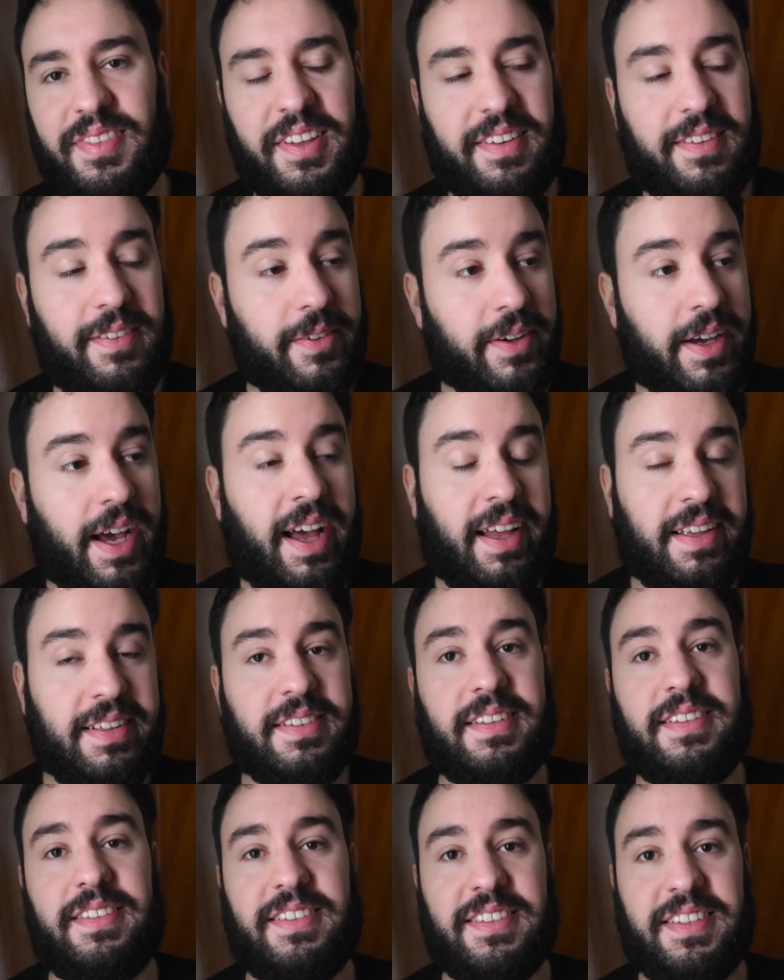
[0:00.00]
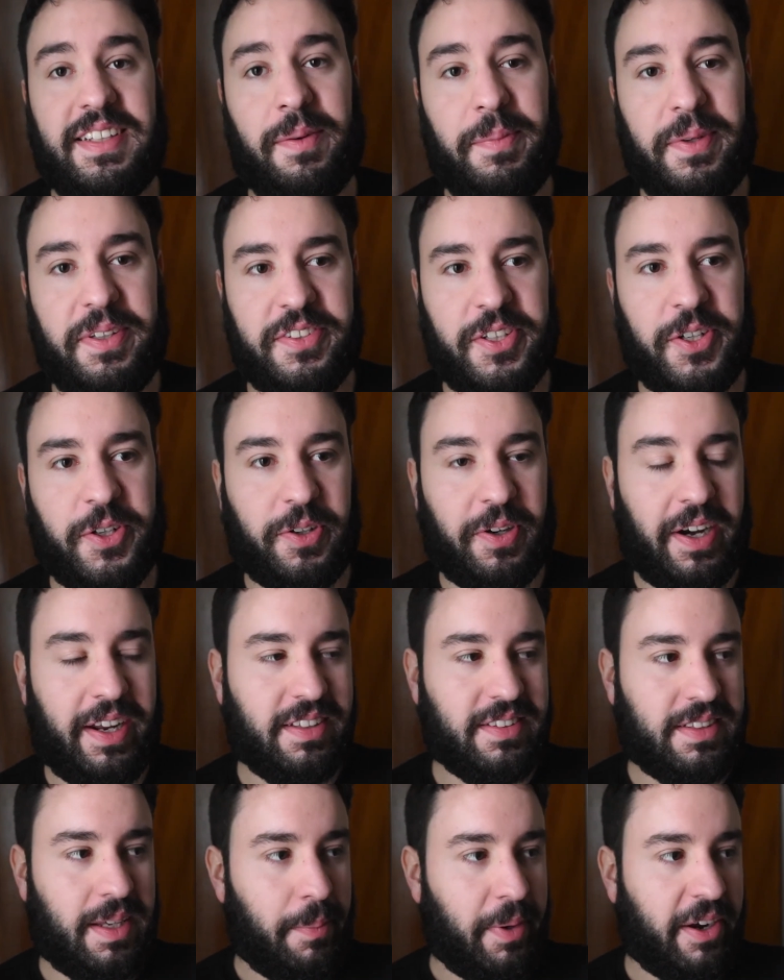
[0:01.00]
You guys, this is going to be so great.
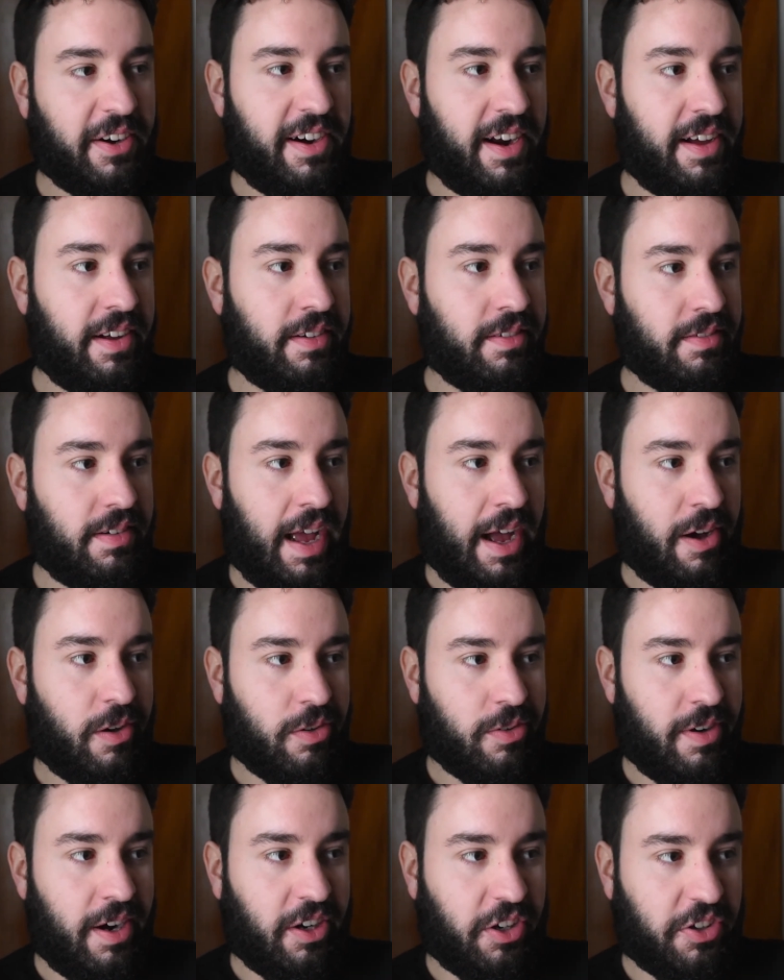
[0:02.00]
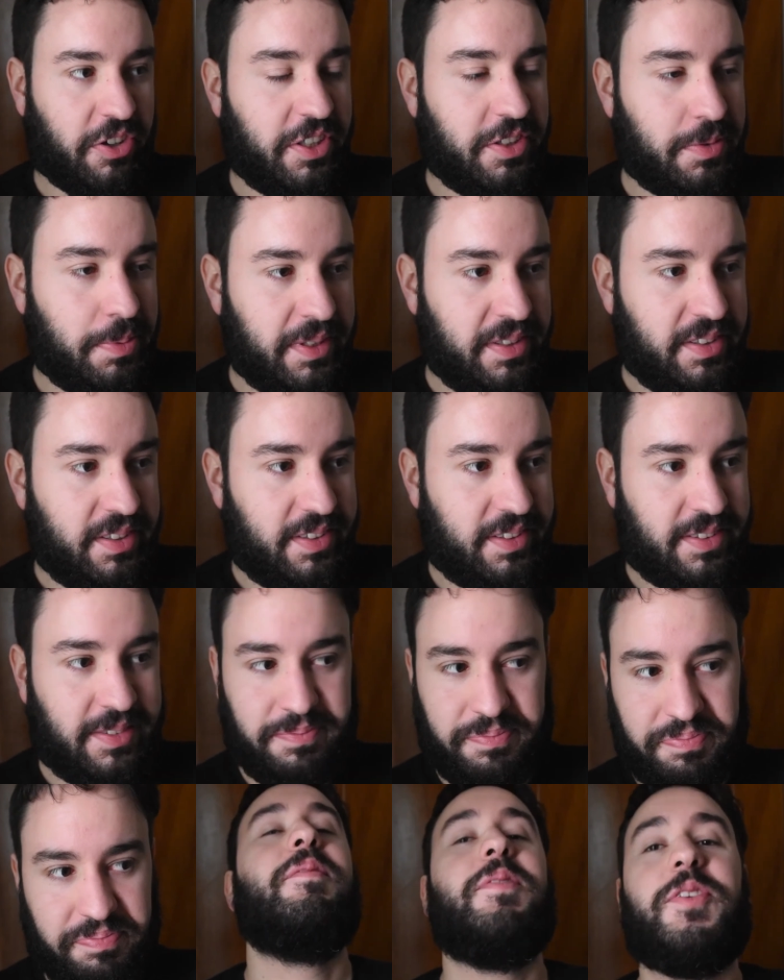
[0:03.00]
It's coming out around Christmas.
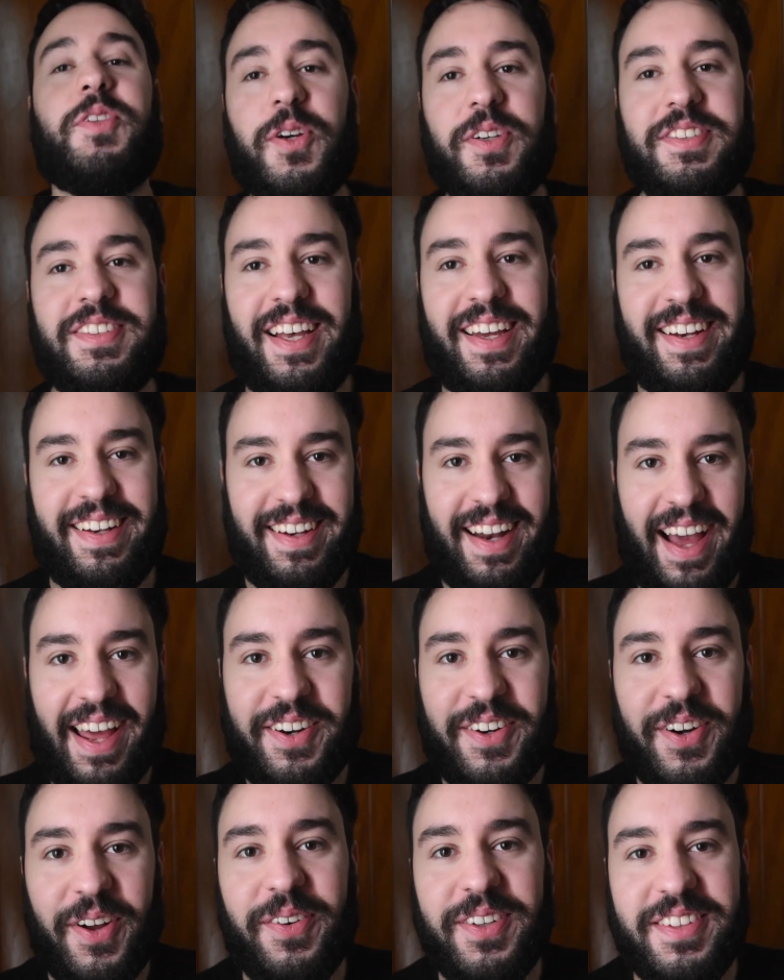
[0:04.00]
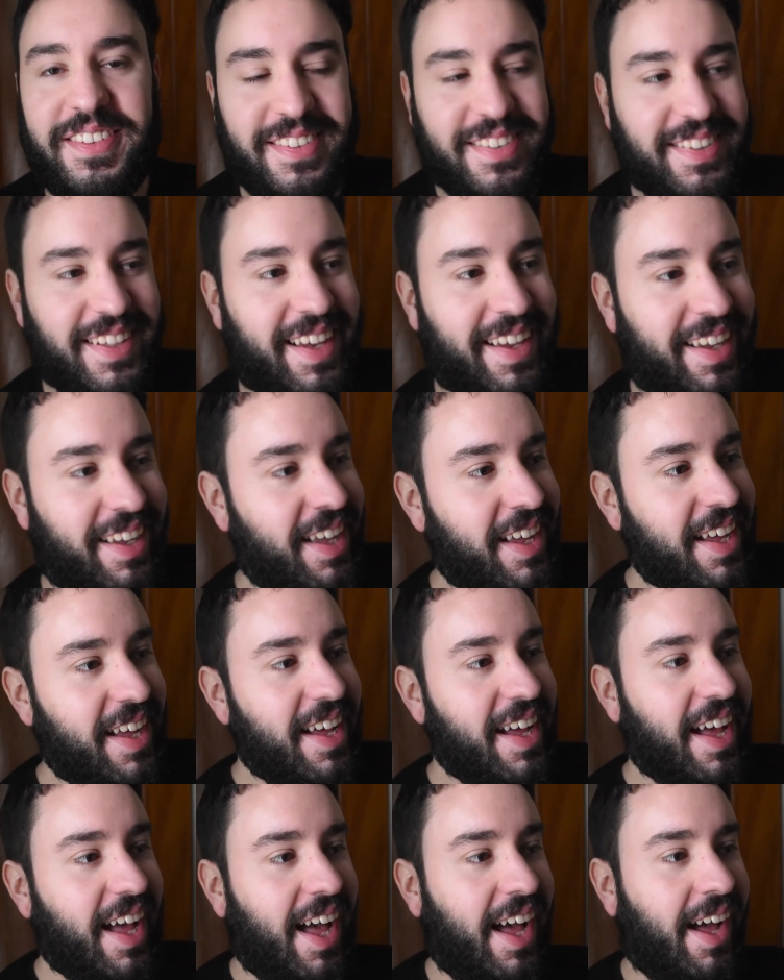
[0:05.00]
I'm so excited. I don't know what to say.
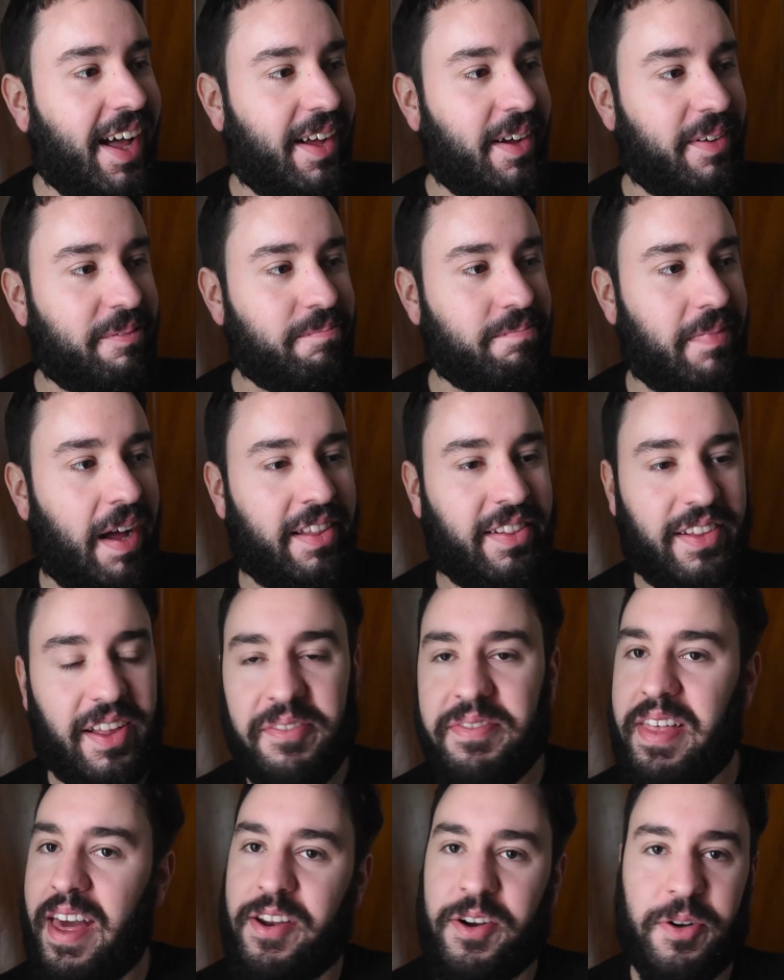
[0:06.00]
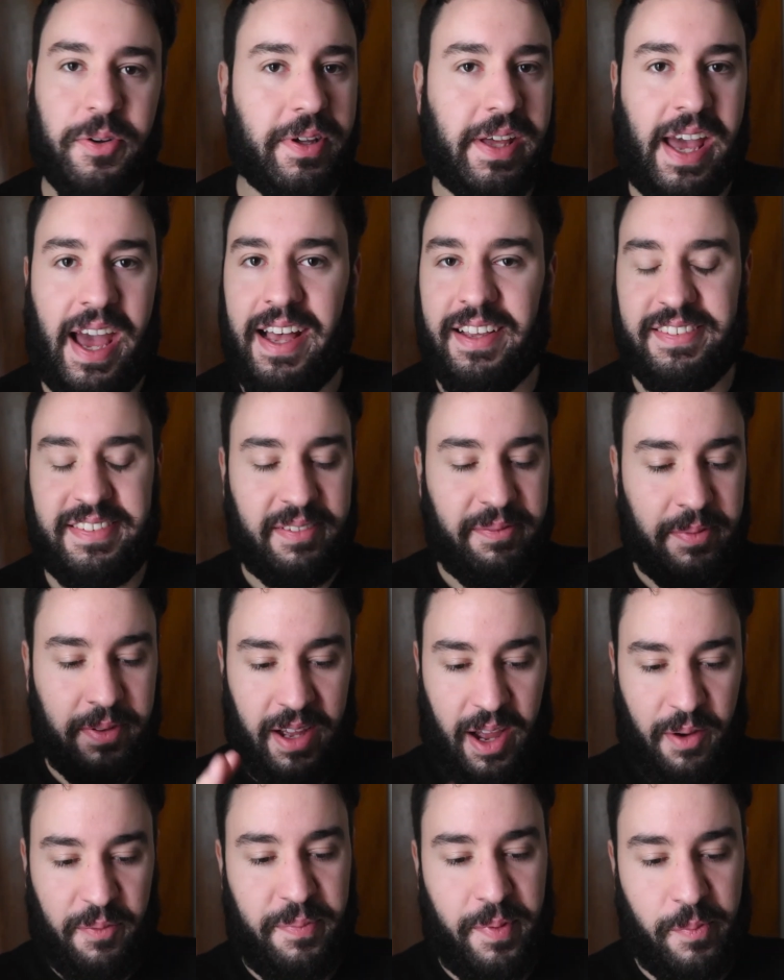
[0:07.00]
I love that whole cast.
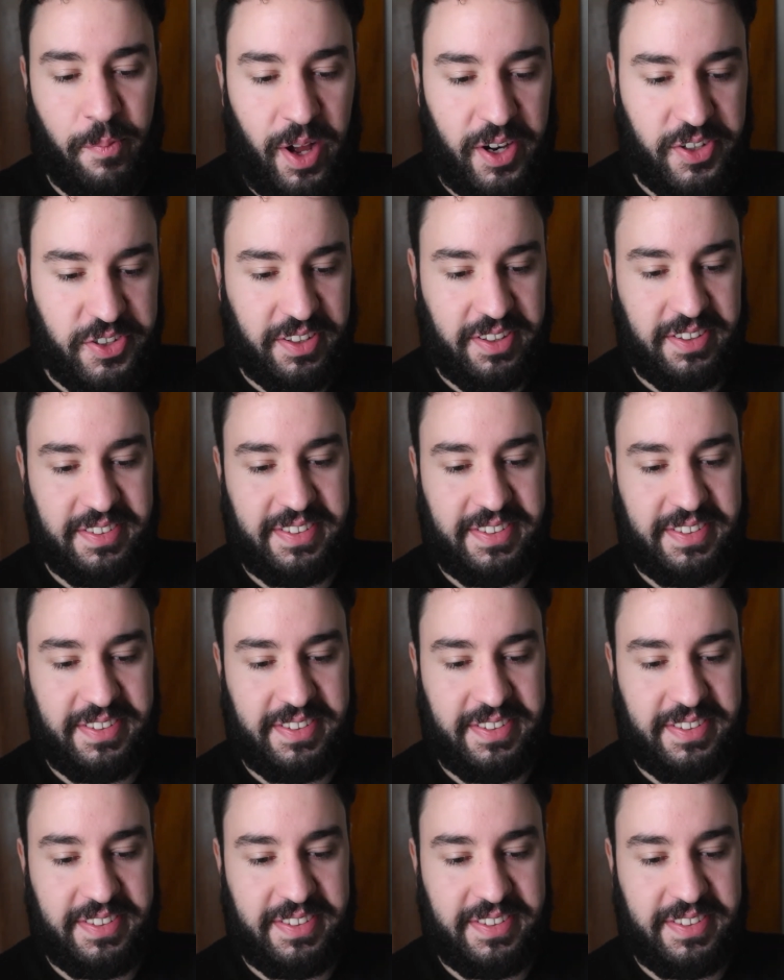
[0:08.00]
I've been watching